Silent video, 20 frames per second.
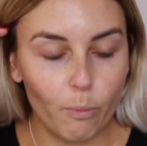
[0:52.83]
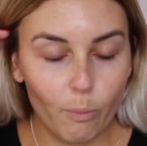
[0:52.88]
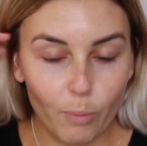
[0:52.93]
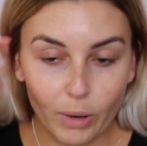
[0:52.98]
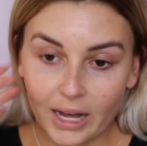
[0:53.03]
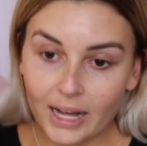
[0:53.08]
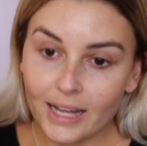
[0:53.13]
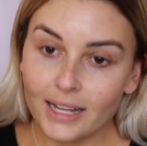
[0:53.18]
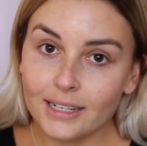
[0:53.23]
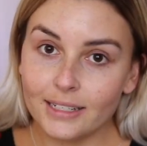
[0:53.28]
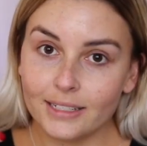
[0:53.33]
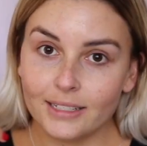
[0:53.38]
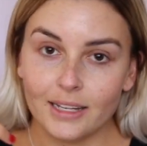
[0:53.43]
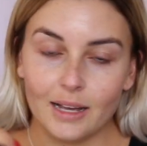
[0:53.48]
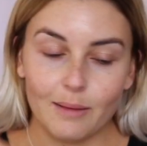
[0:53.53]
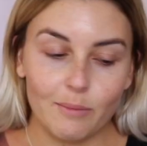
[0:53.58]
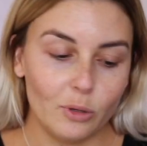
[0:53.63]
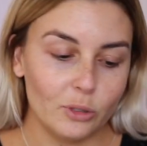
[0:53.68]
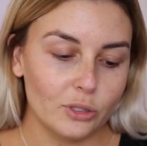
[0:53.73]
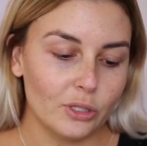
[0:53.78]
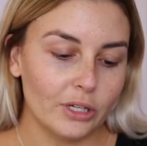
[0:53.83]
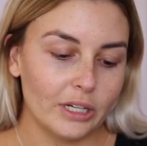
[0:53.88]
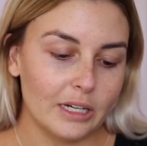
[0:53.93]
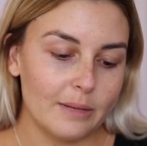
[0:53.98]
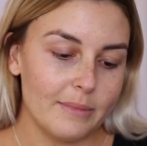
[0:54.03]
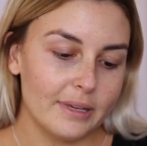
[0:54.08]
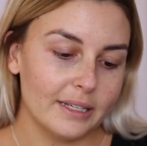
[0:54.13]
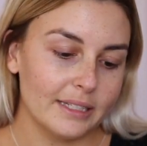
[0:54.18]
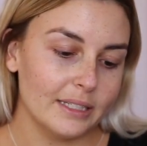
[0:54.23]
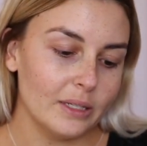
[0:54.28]
But I'm also going
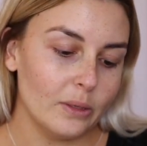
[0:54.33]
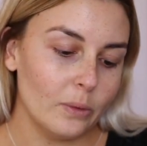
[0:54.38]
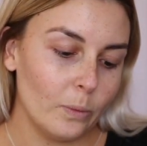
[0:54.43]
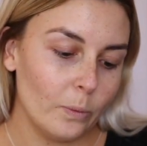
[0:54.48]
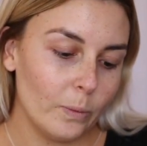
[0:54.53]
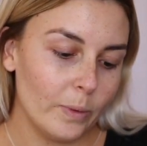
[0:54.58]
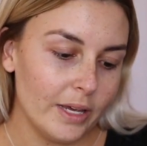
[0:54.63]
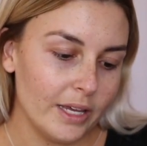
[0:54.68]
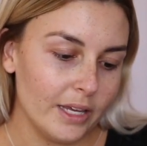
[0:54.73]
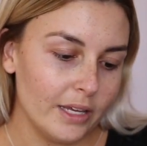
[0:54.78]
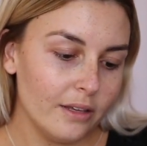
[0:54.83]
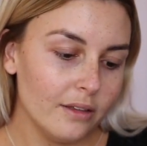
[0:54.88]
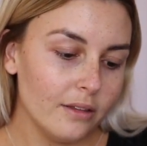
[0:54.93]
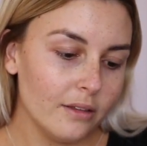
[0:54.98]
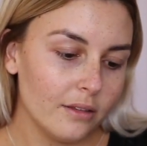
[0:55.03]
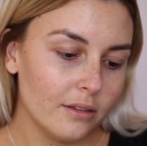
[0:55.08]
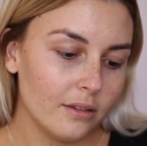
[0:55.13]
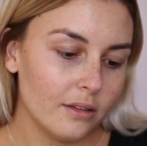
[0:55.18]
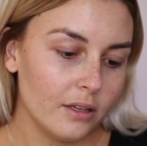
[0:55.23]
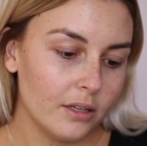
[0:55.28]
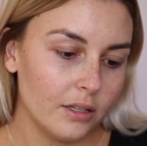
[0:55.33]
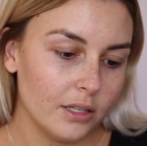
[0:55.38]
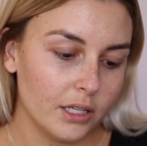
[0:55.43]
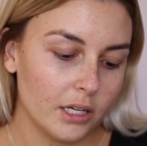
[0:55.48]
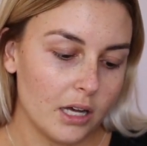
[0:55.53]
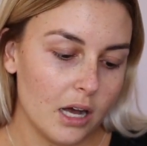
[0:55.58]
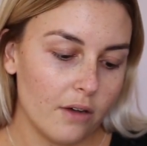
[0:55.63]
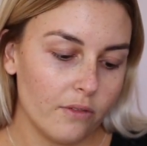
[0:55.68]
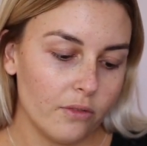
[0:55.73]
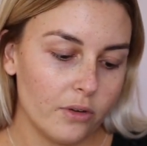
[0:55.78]
to mix it with the
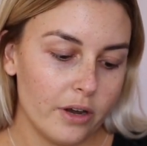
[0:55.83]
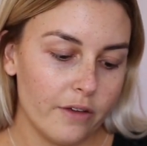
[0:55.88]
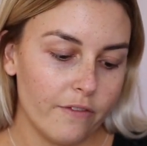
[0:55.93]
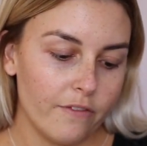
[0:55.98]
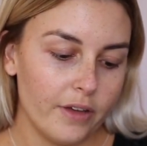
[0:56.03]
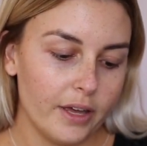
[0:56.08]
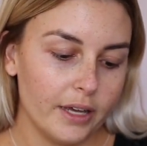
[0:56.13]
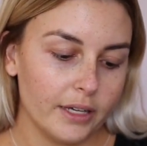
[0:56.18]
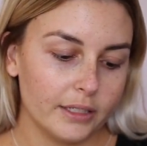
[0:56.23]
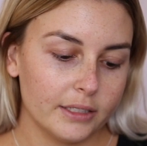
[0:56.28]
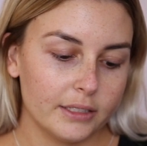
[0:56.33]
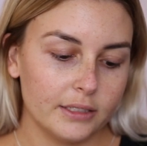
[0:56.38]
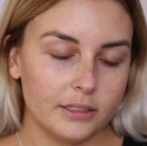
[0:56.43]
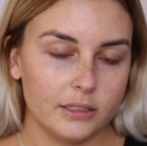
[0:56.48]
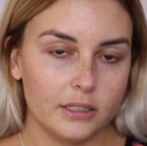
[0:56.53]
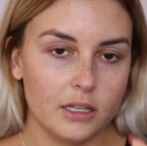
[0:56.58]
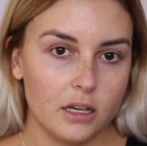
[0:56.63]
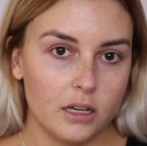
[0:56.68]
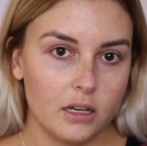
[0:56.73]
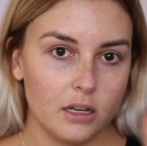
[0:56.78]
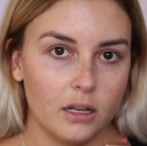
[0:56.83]
Cover FX